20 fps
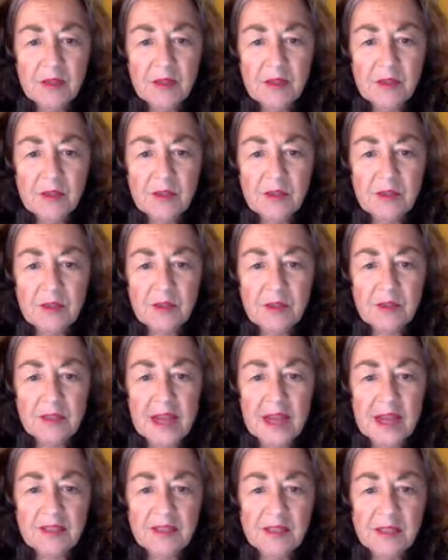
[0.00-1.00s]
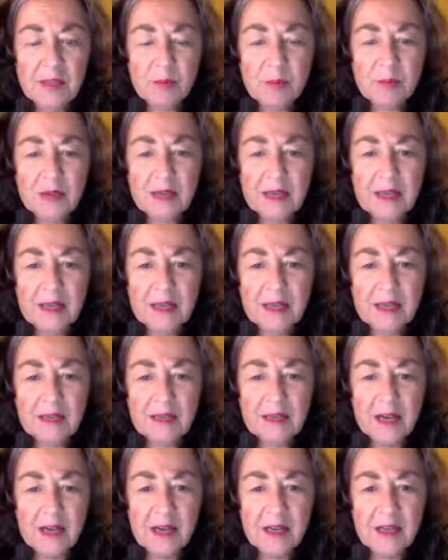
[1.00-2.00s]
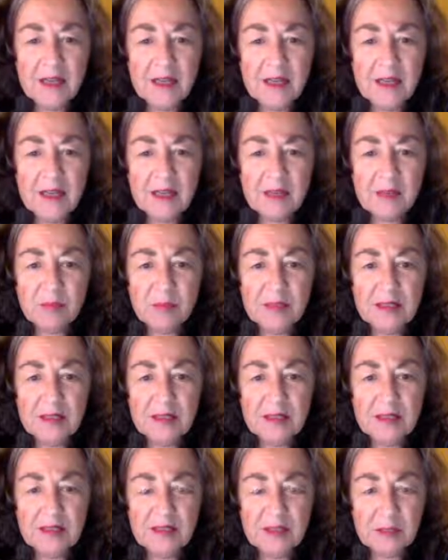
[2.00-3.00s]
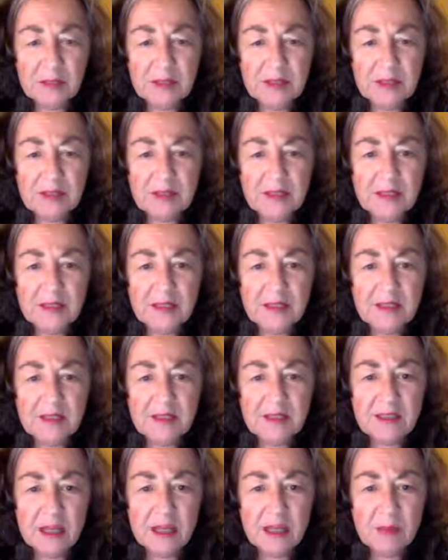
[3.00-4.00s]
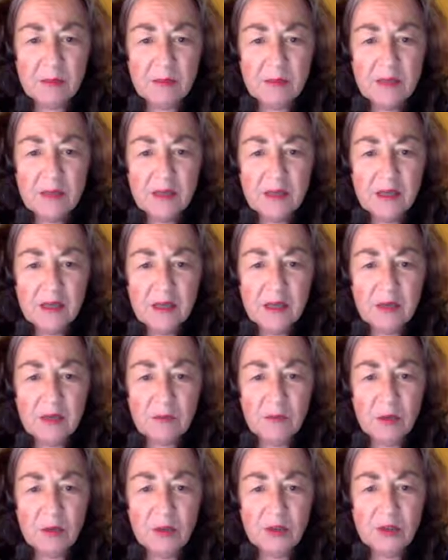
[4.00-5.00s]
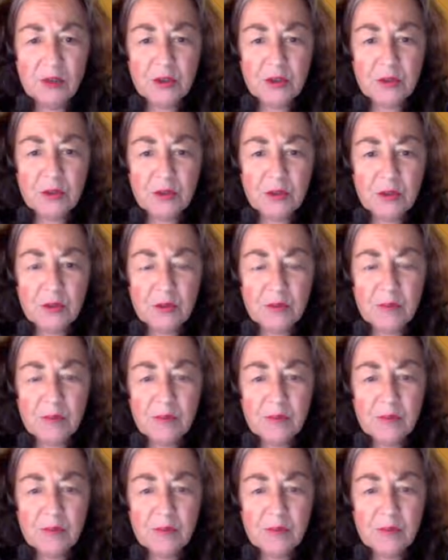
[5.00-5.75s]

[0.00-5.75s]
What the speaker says: So the last couple days, I had been experiencing some emotional